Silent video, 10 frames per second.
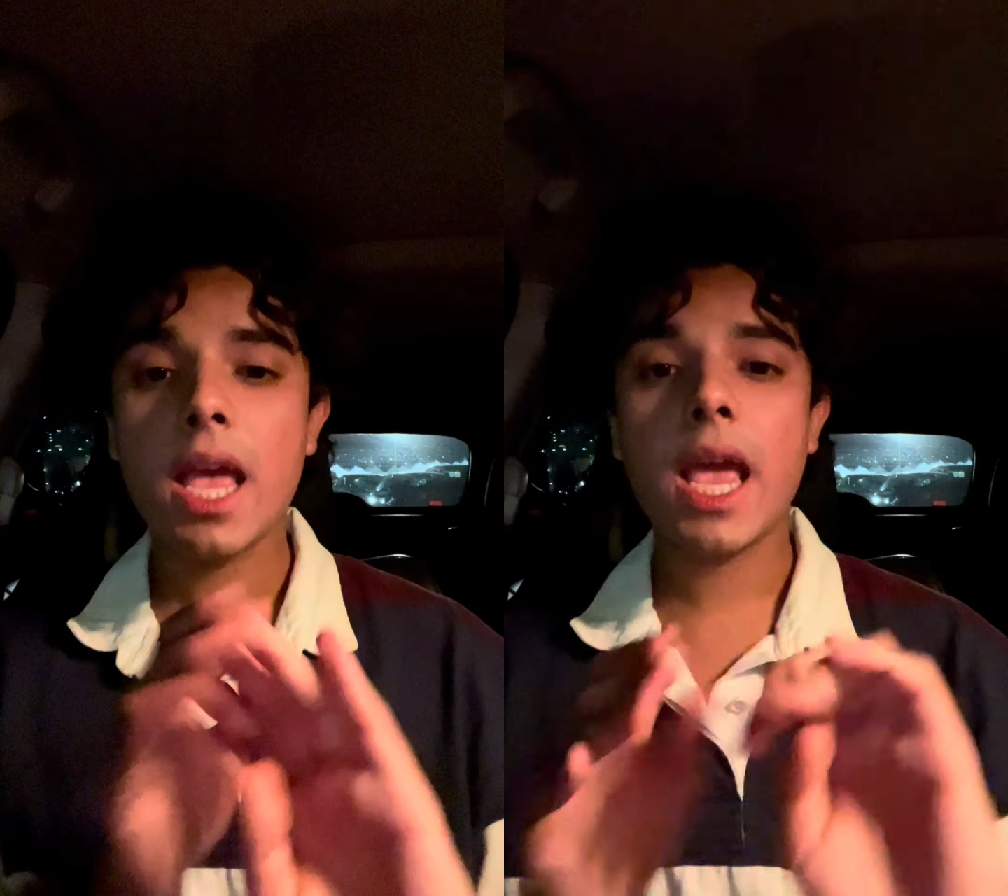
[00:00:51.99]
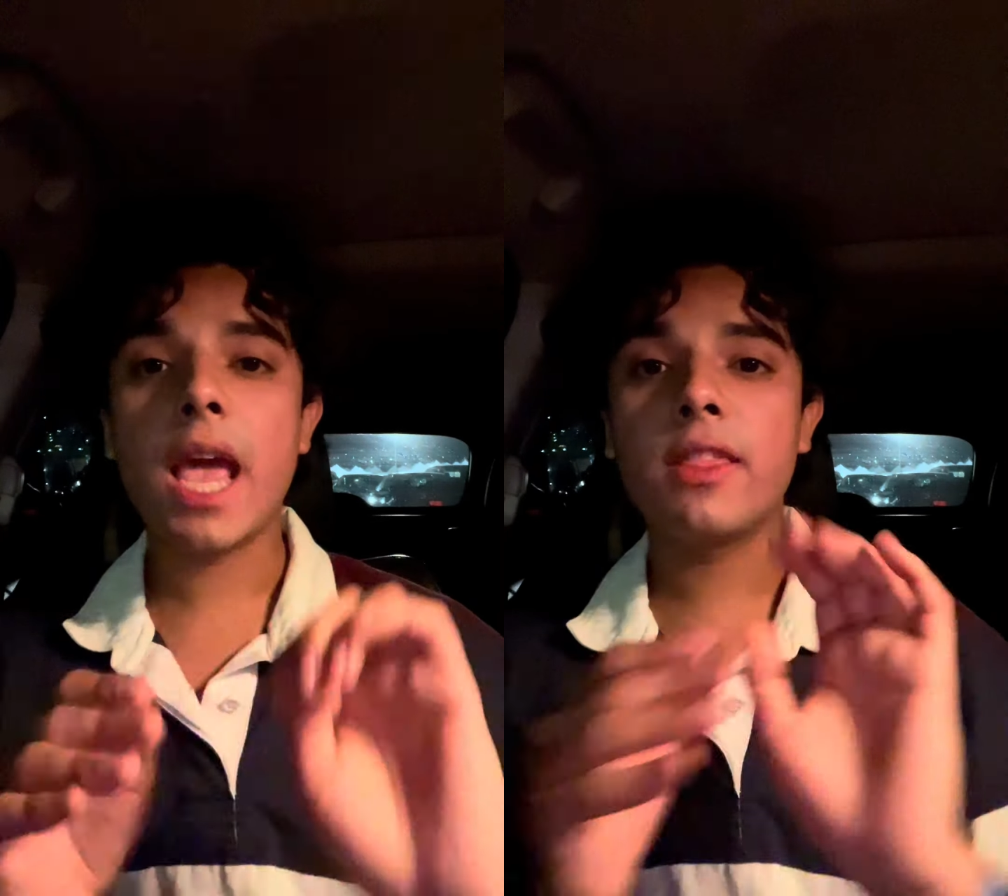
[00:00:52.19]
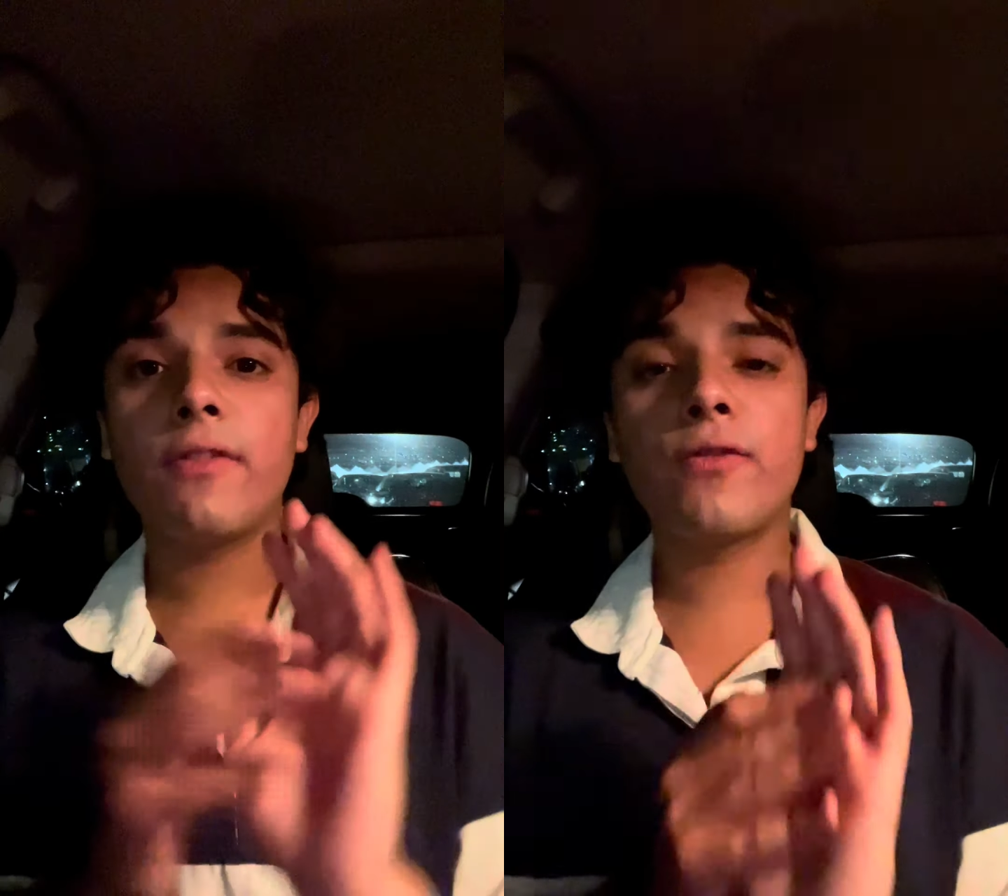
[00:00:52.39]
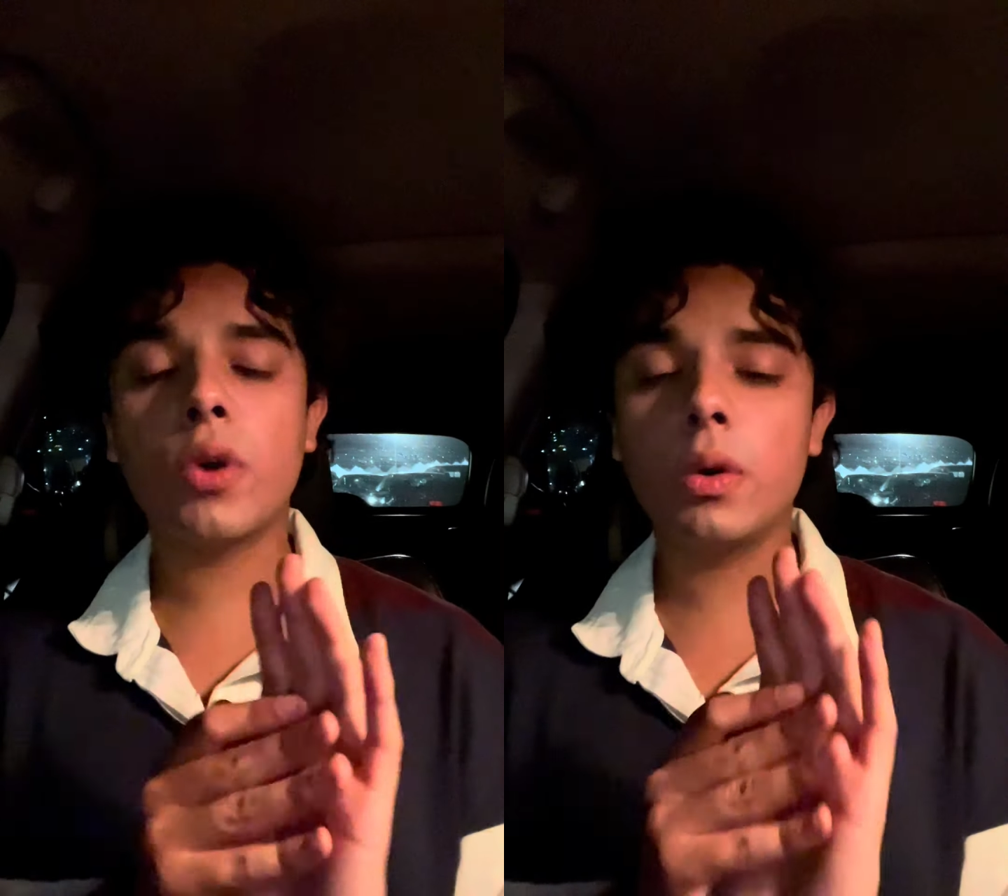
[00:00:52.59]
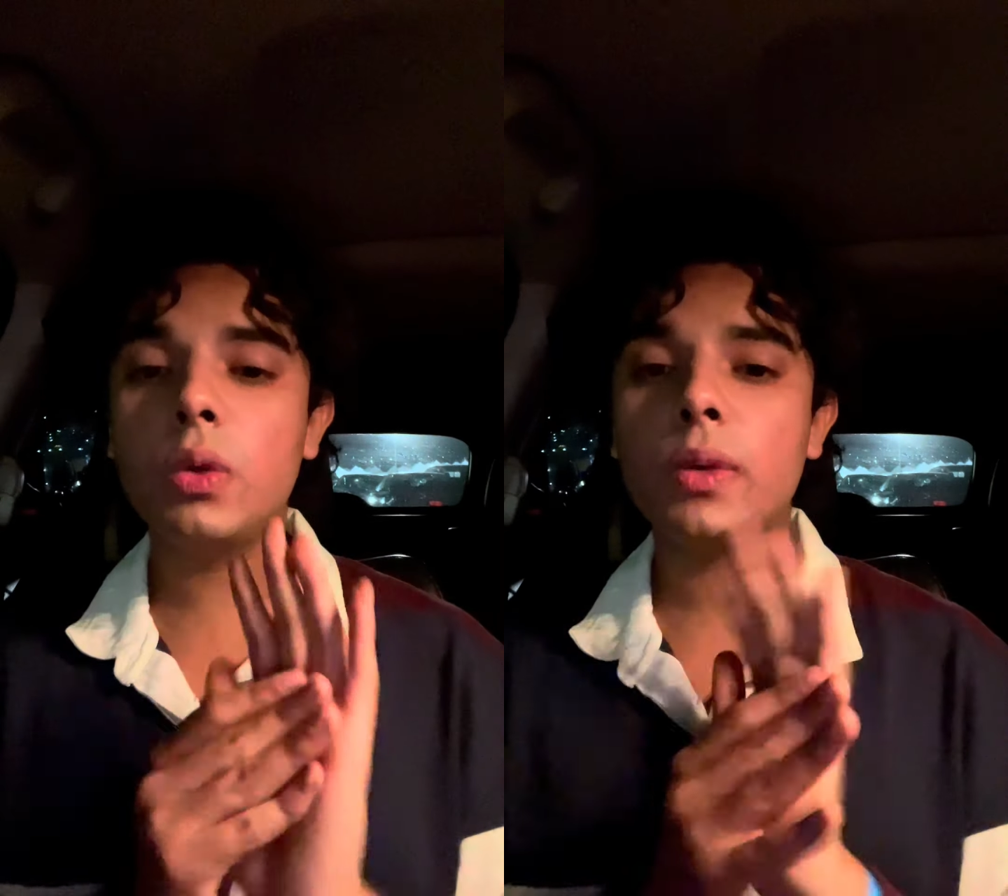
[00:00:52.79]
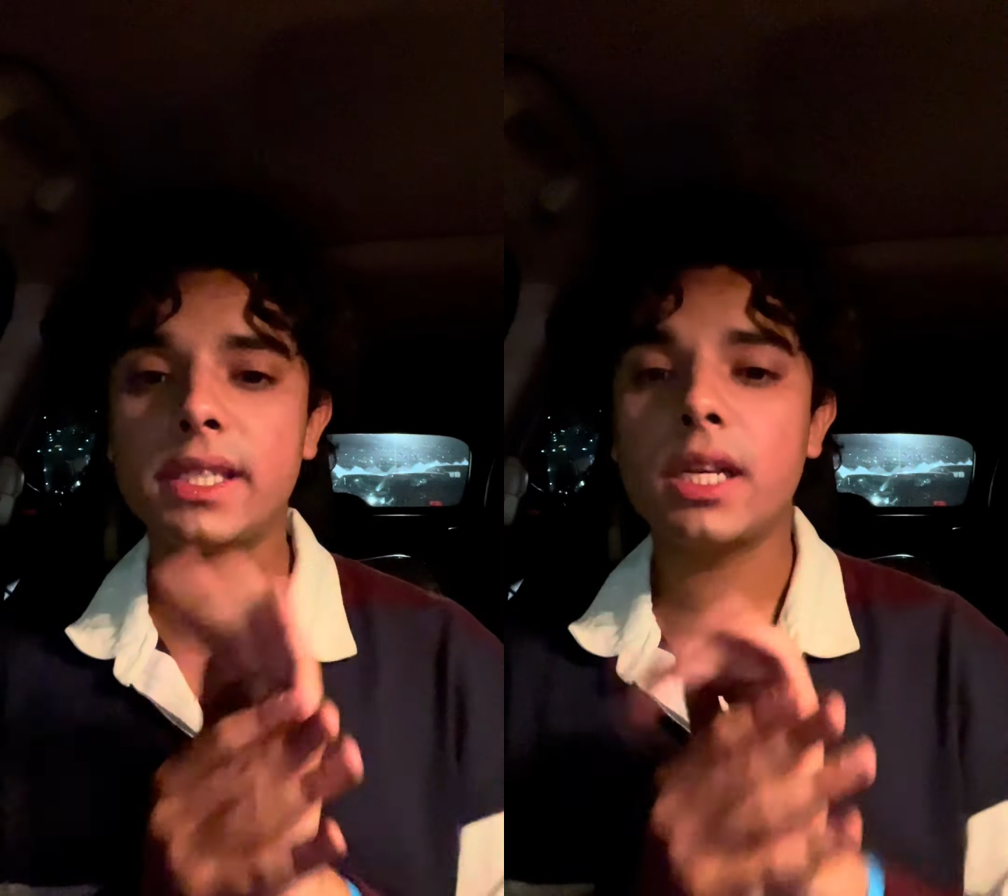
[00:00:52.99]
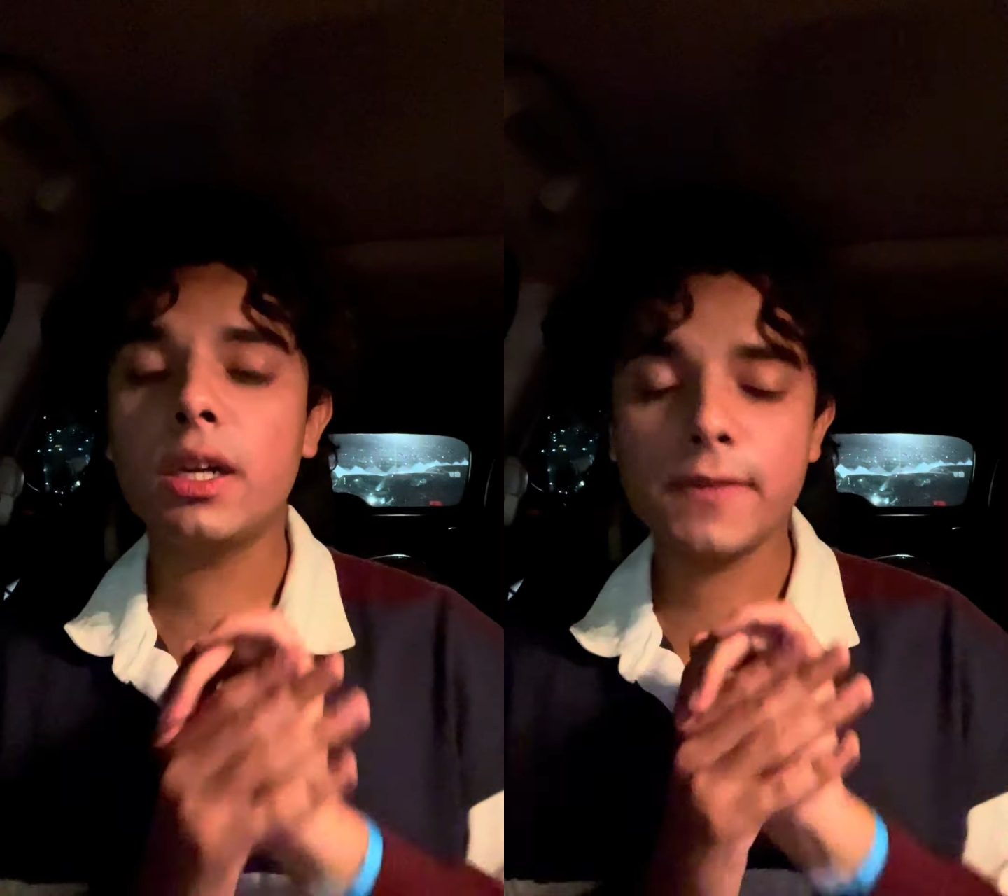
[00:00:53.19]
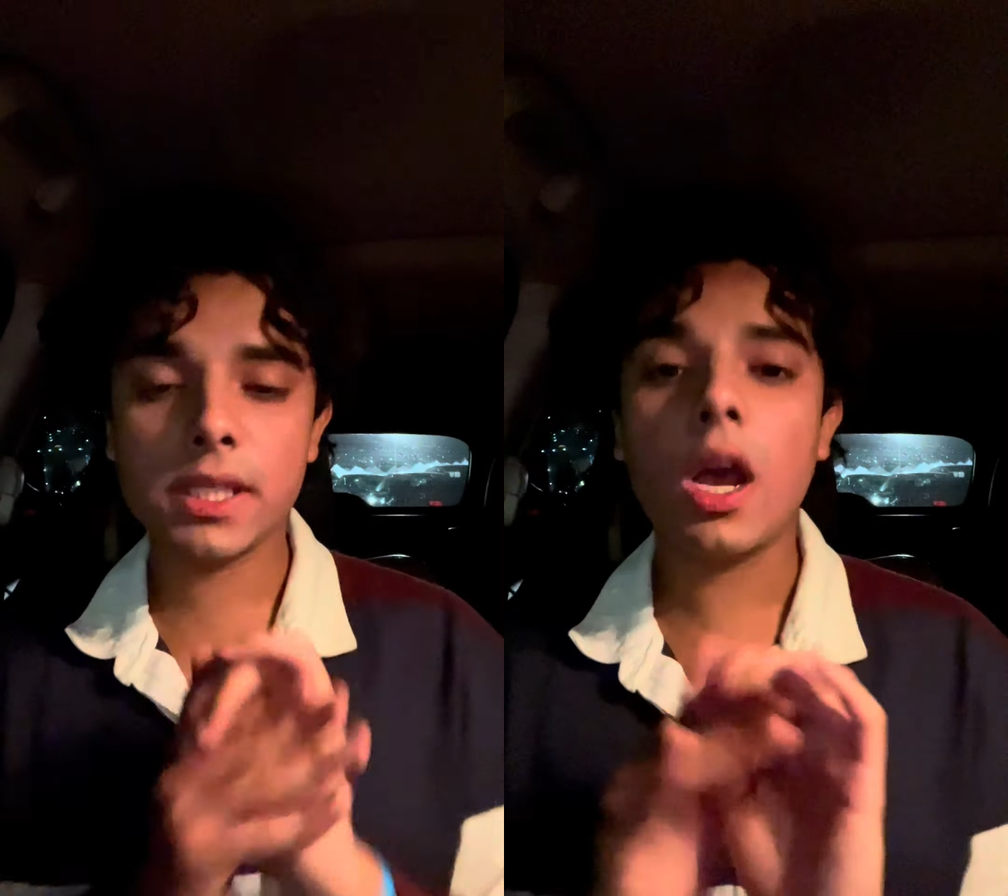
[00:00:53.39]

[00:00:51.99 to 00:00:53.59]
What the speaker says: and the foreign reserves